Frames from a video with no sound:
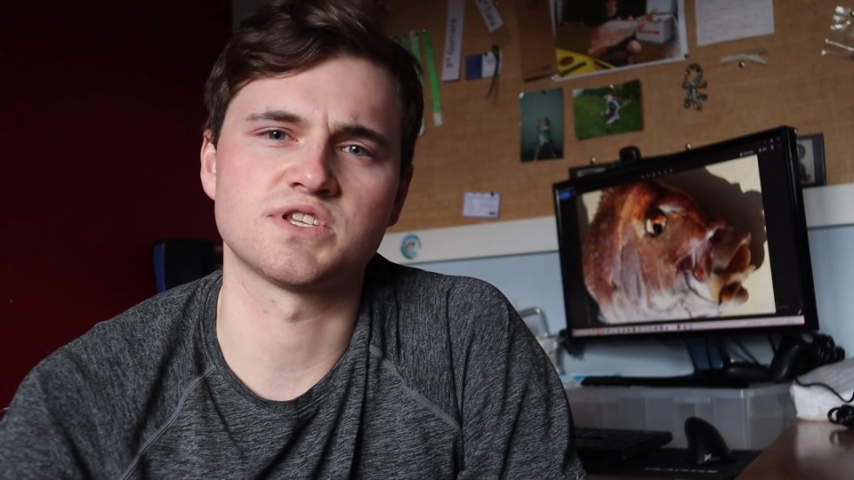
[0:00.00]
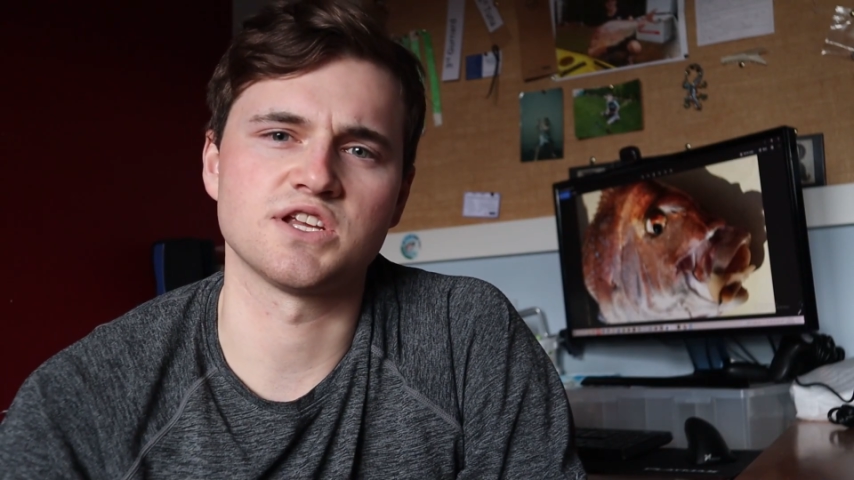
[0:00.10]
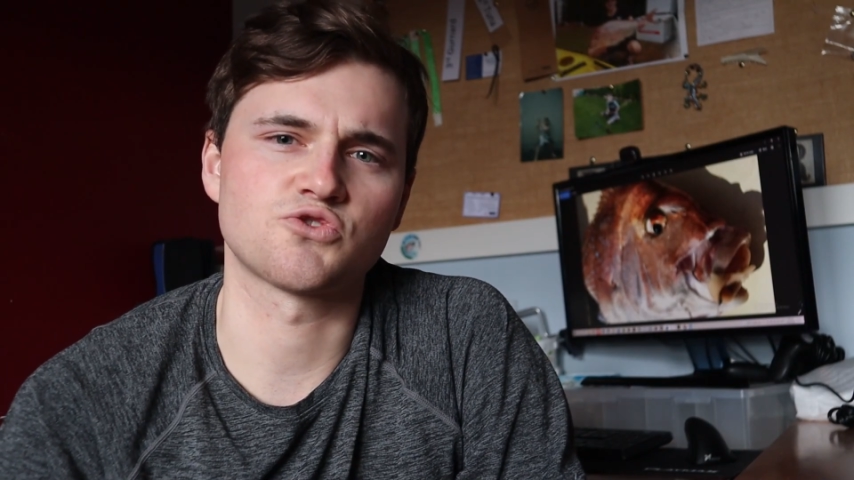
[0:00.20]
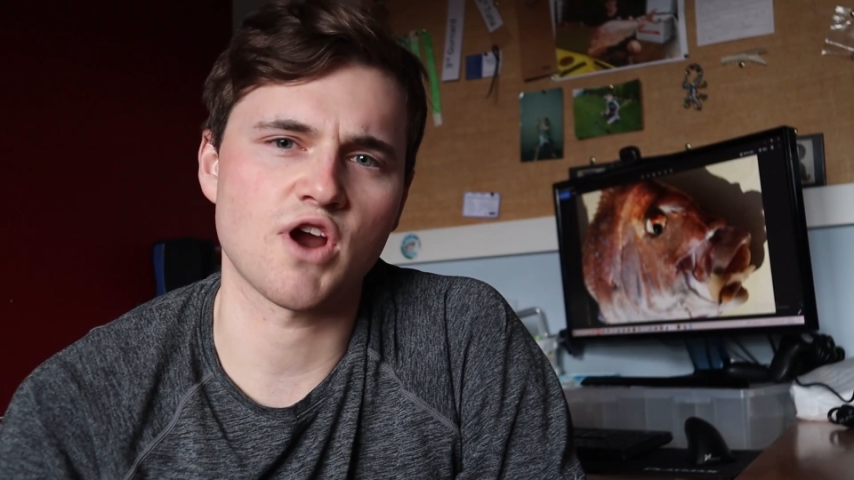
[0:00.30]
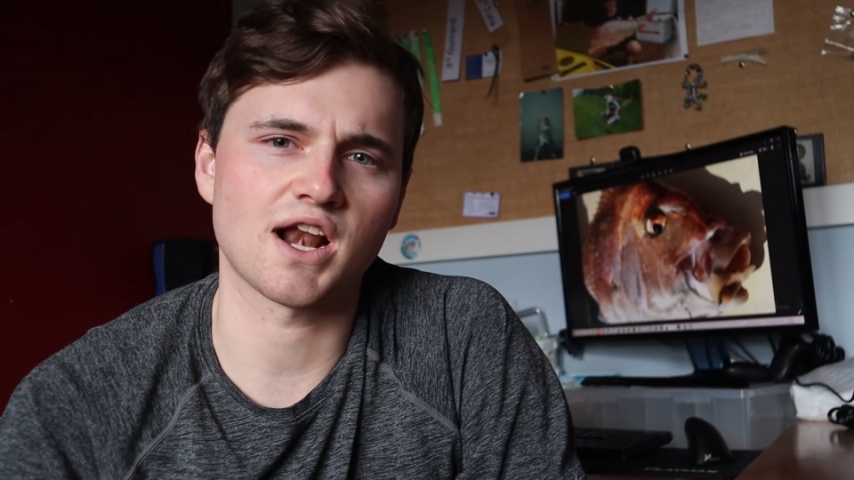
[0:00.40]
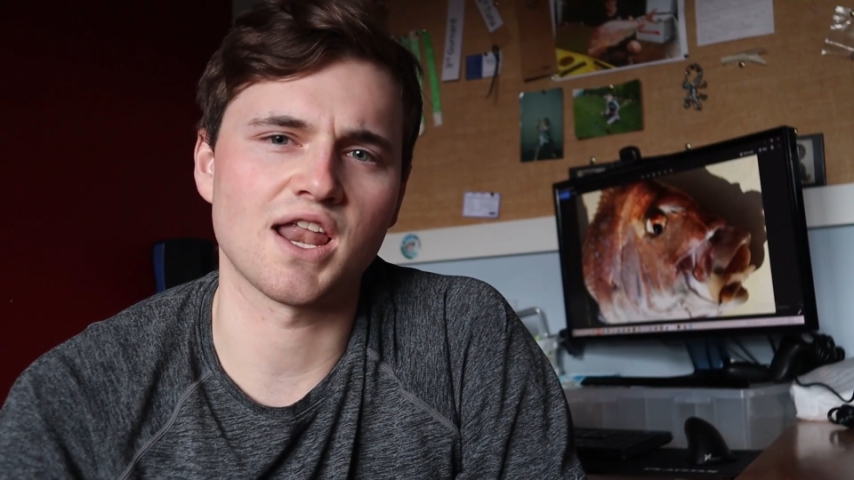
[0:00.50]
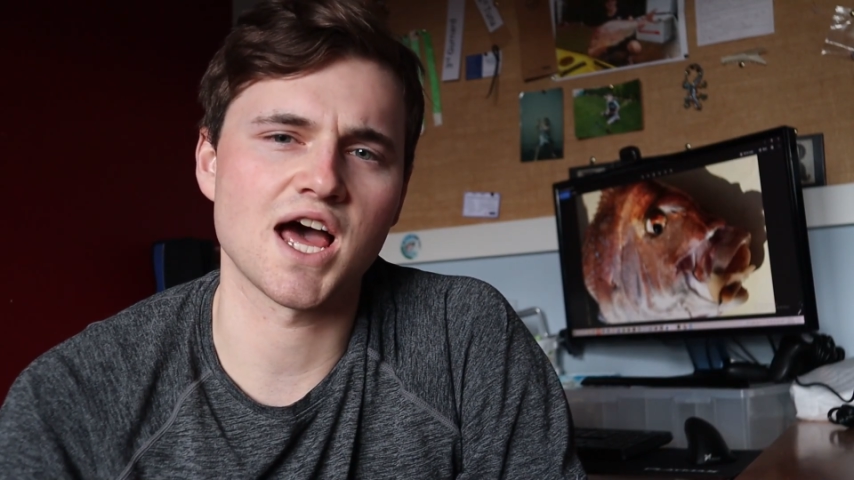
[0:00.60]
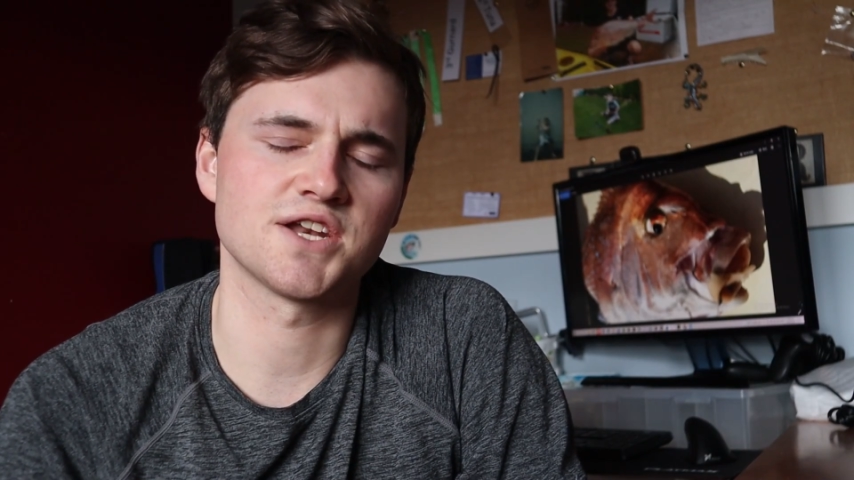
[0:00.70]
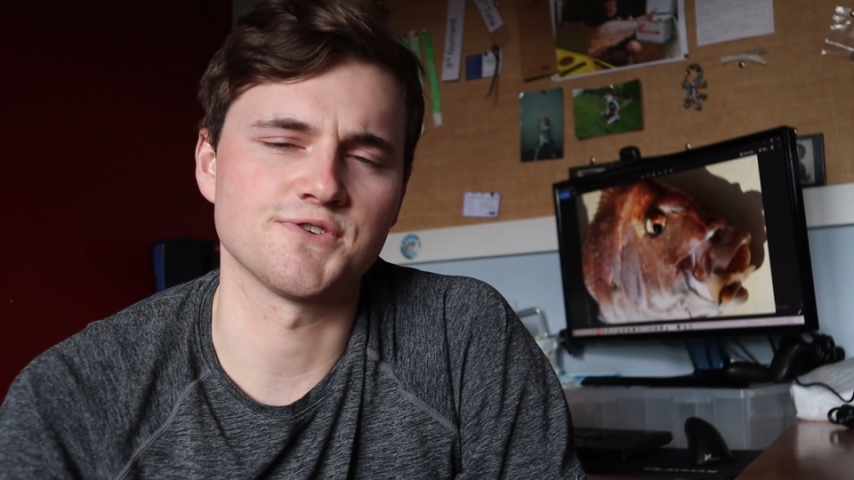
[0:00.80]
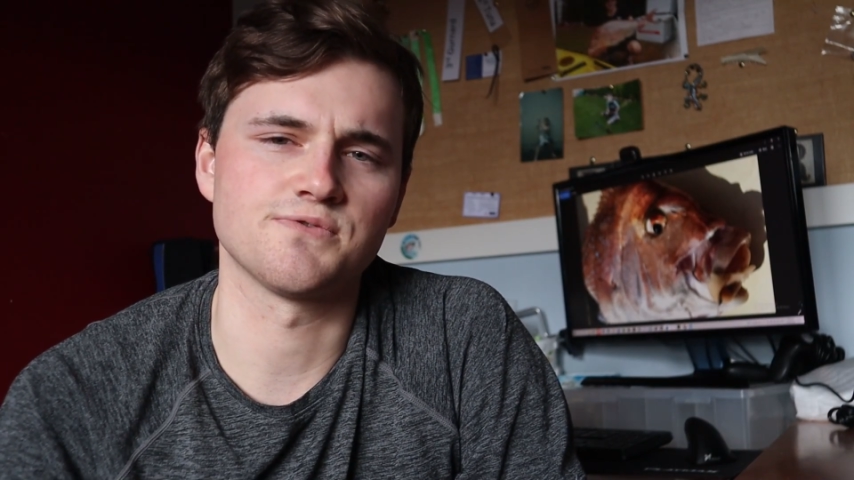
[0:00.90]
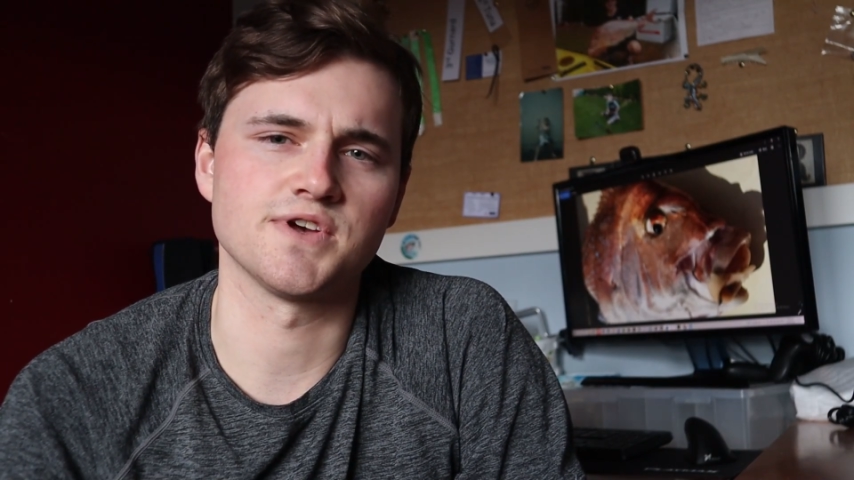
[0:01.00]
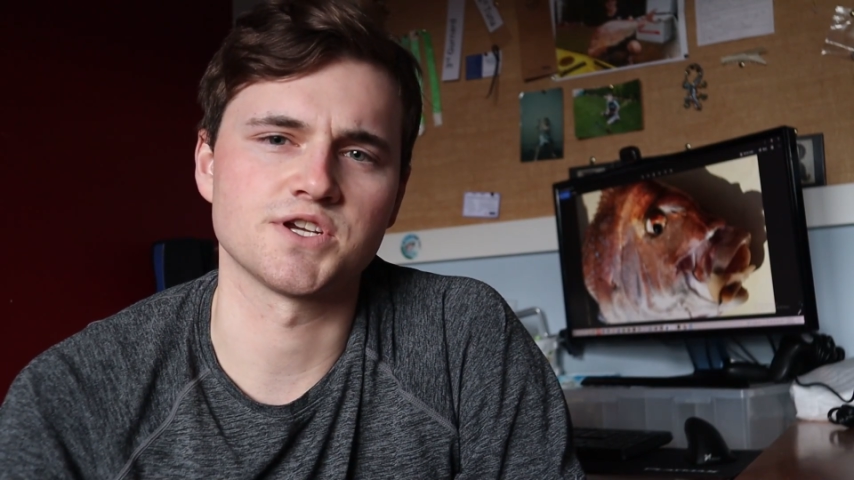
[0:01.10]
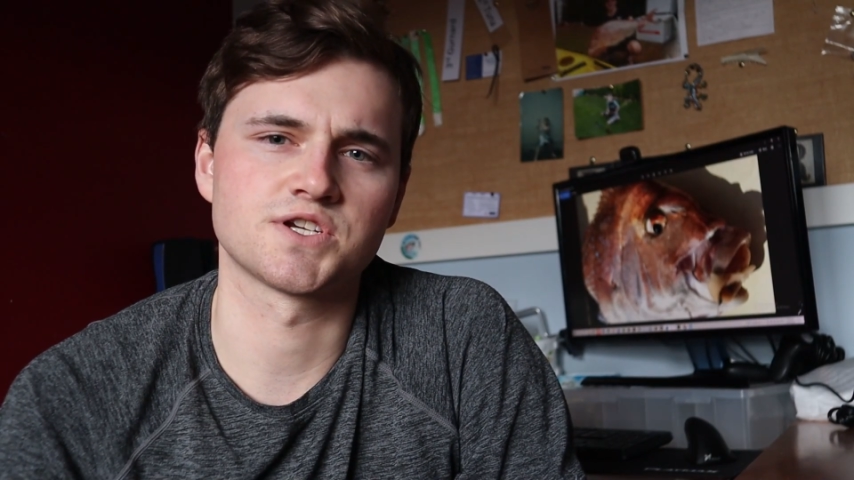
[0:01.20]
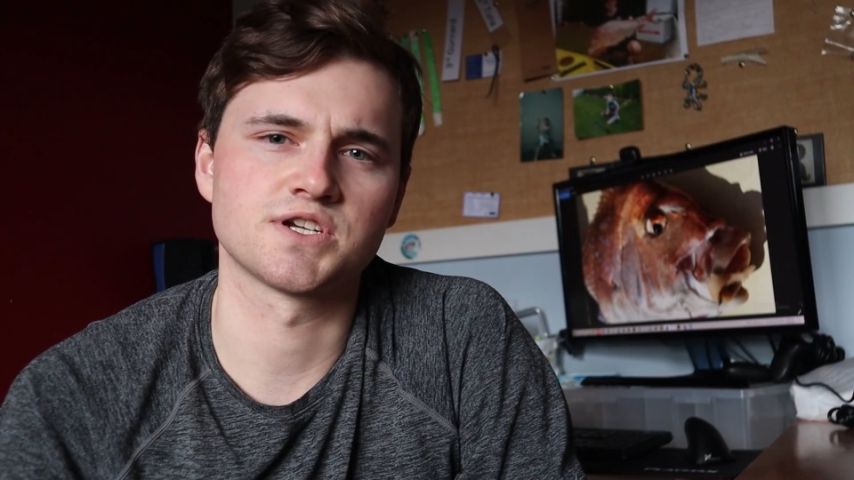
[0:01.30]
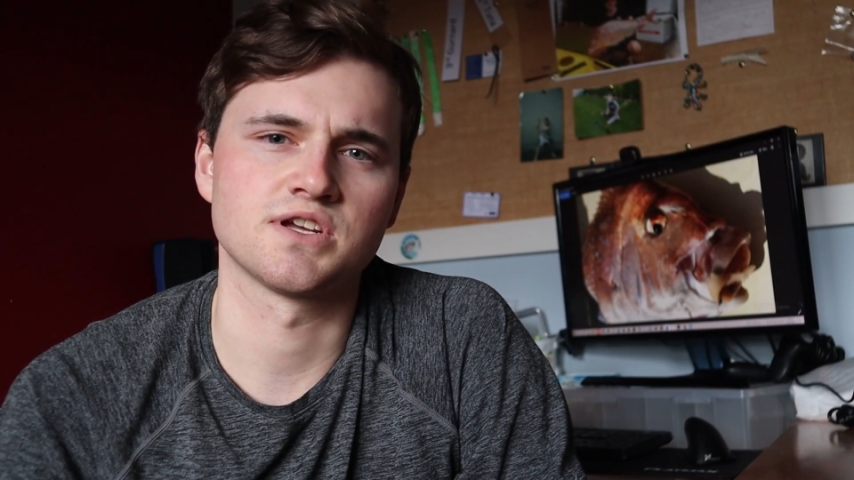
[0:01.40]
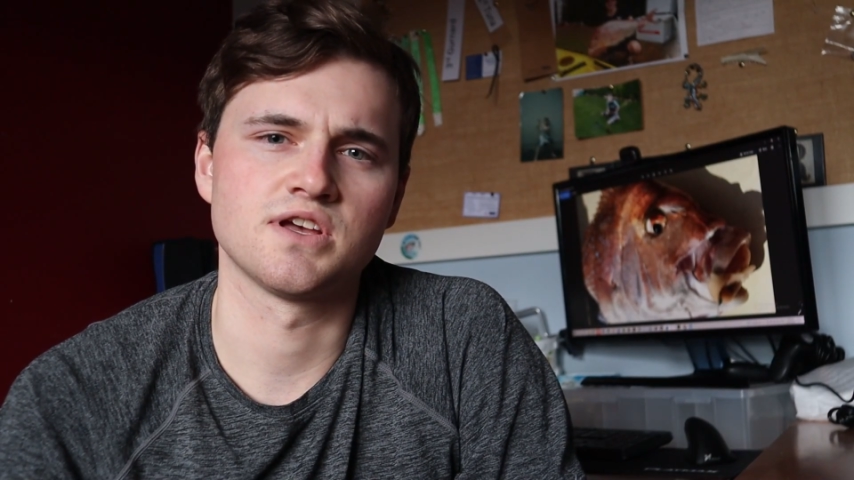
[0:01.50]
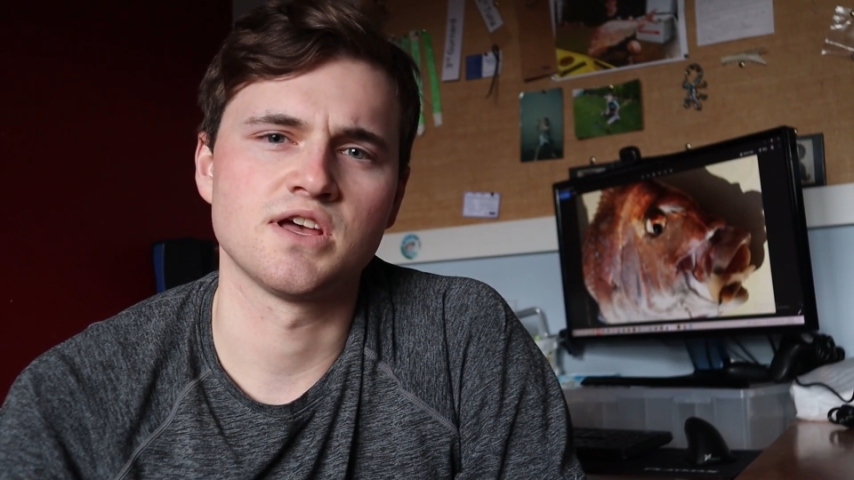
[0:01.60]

to attract larger fish.